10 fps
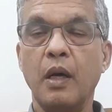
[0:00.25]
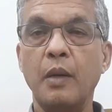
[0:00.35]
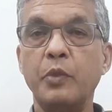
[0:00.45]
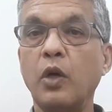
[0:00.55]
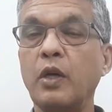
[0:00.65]

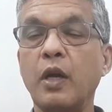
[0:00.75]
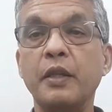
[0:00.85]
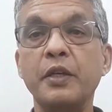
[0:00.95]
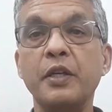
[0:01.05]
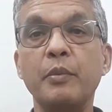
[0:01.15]
I'm Dr.
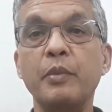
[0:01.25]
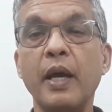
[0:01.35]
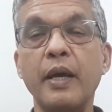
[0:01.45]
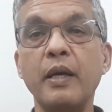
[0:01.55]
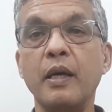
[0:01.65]
Radheshyam
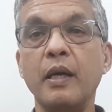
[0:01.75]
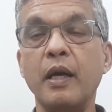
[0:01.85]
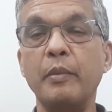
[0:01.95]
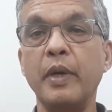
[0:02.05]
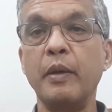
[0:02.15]
Naik.
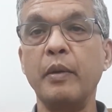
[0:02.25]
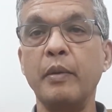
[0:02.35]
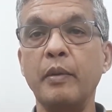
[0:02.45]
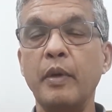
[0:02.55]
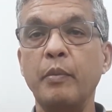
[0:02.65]
I'm
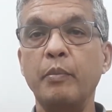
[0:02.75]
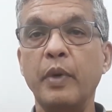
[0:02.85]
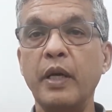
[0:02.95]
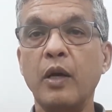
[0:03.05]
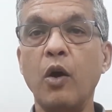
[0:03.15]
a
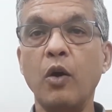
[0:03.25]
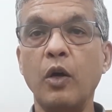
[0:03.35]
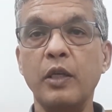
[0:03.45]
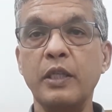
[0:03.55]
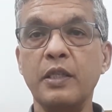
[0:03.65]
medical
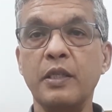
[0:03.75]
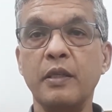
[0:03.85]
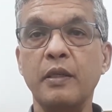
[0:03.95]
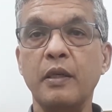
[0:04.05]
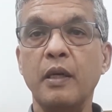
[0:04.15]

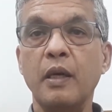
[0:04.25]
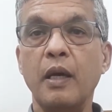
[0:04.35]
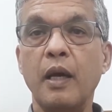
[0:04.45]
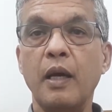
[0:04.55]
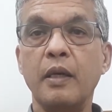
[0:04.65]
oncologist
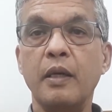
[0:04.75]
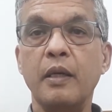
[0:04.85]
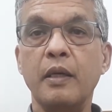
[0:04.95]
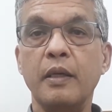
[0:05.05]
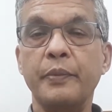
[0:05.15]
and
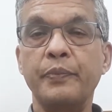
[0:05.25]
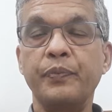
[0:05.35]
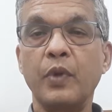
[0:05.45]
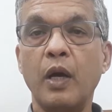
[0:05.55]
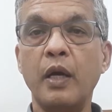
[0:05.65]

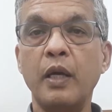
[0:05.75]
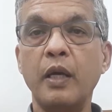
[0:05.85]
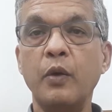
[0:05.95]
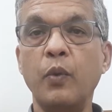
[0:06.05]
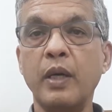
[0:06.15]

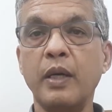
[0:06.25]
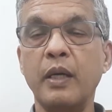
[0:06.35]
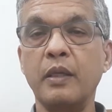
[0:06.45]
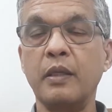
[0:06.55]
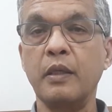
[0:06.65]
I work
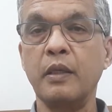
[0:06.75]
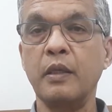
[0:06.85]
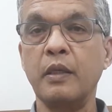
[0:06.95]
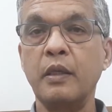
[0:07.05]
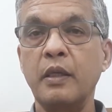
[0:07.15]
at
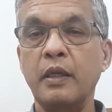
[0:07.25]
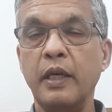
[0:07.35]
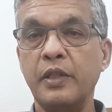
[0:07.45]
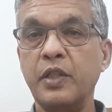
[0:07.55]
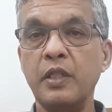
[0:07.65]

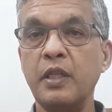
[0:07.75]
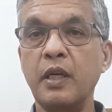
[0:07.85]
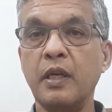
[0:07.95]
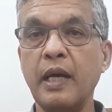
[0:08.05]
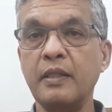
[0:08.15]

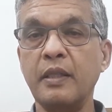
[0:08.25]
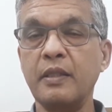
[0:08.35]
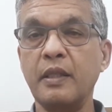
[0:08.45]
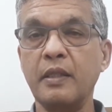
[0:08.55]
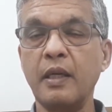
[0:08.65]
HCG Cancer
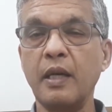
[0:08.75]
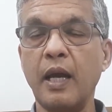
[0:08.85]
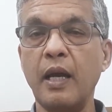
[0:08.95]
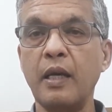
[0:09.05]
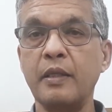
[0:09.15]
Centre
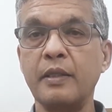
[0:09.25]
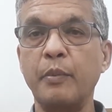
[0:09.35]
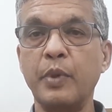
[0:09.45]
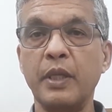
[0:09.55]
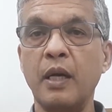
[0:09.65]
and
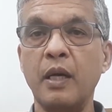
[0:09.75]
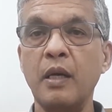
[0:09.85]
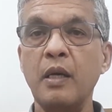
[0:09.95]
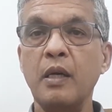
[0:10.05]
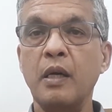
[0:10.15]

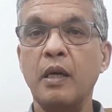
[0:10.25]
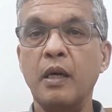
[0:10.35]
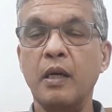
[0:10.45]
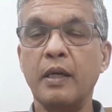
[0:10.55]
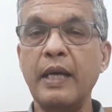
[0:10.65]

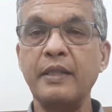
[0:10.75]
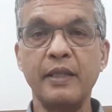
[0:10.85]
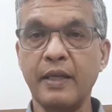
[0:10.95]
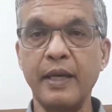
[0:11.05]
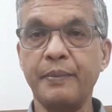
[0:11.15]
Sampraddha
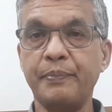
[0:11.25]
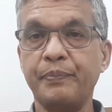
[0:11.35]
Cancer Care.